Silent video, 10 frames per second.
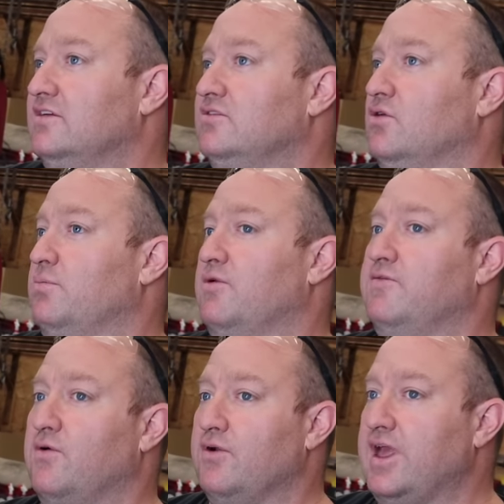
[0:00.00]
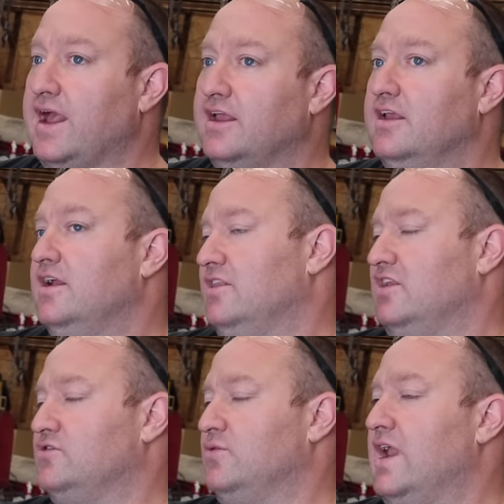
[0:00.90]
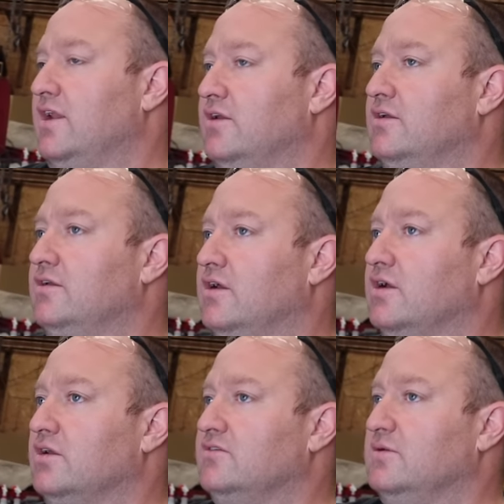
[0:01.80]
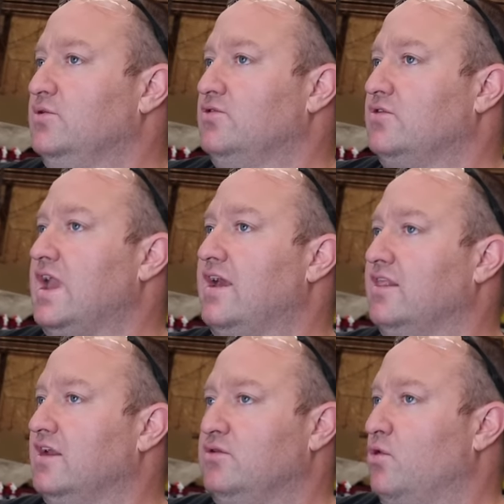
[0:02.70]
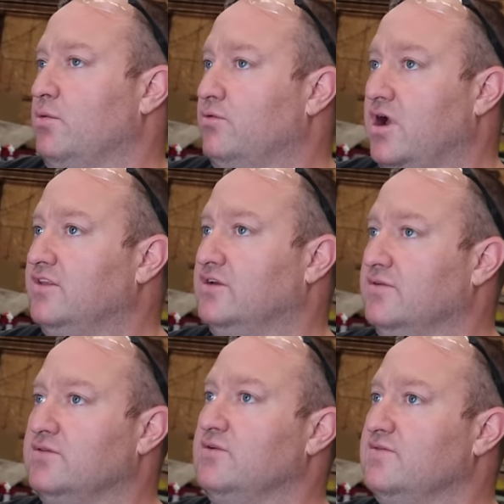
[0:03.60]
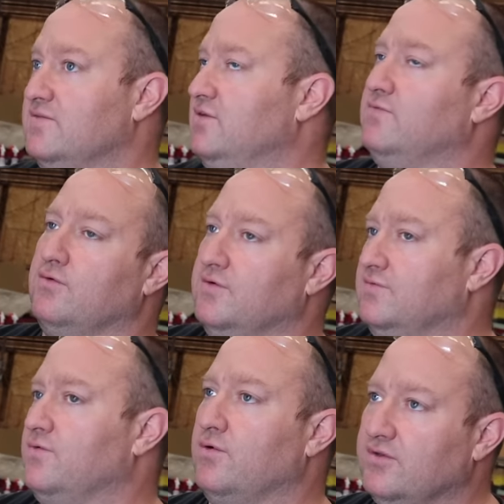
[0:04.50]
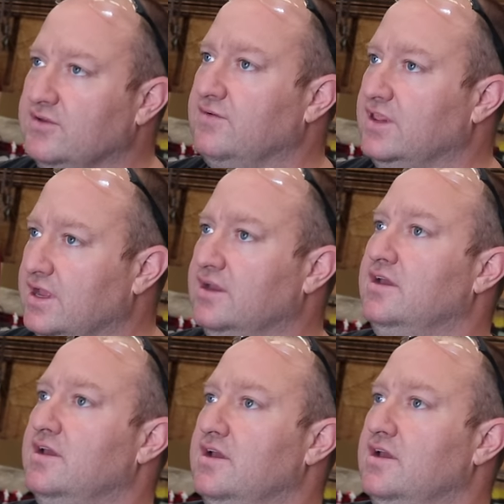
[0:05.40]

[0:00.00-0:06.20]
So okay. before that, they just ran uh, typical cat like normal rods out of a 350, 444, and stuff like that.